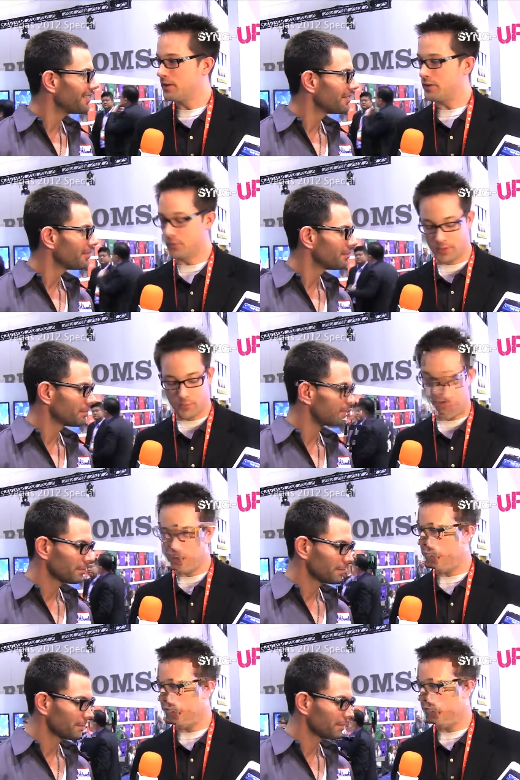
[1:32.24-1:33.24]
Speaker 1: you really want to be
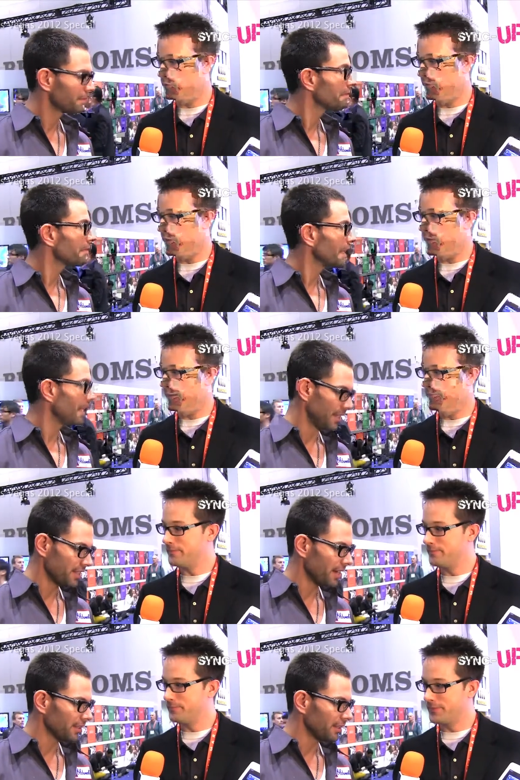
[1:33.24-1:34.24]
able to control that, right?
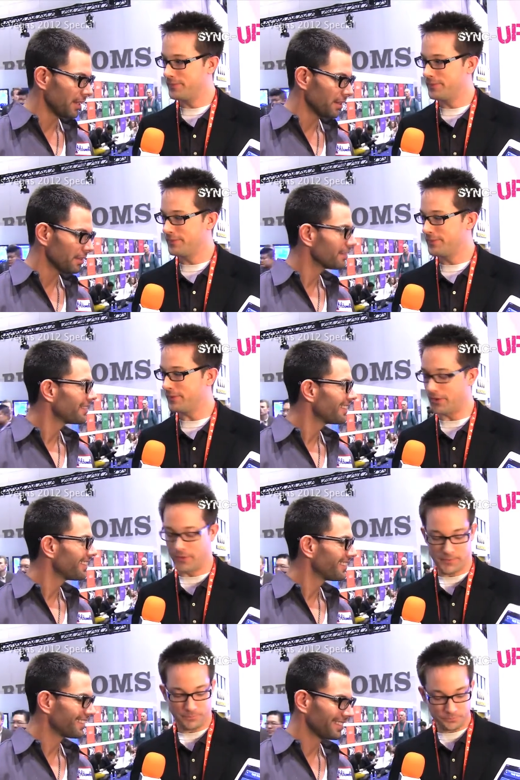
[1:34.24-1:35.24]
Exactly, yeah. So
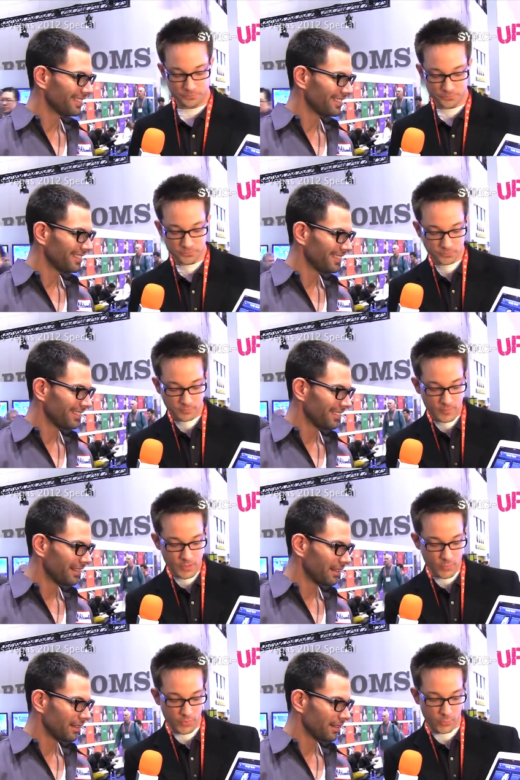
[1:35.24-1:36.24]

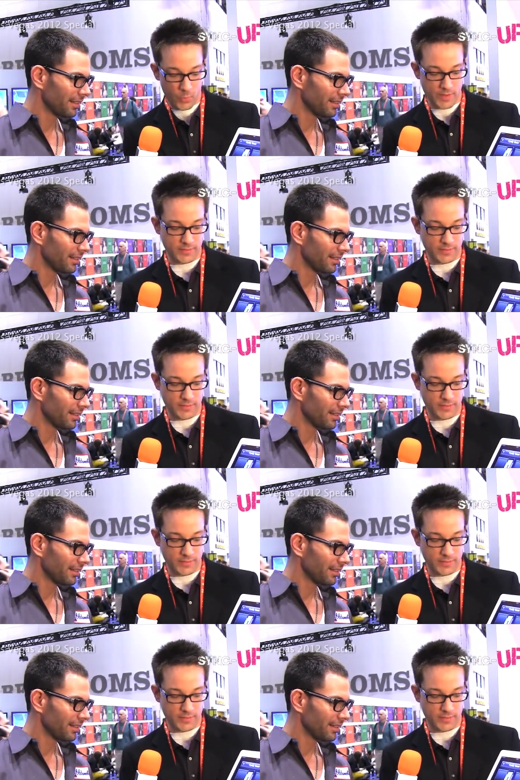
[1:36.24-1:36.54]
with one